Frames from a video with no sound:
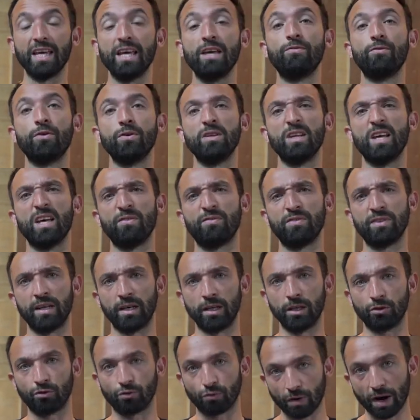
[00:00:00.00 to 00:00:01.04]
even if
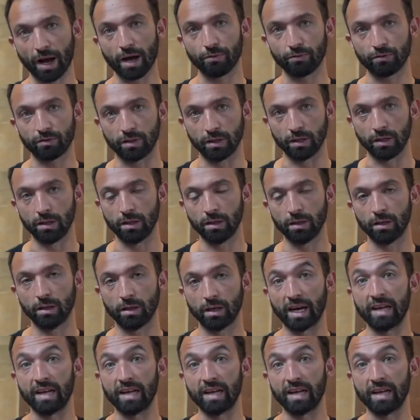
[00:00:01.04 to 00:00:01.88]
they're drafty.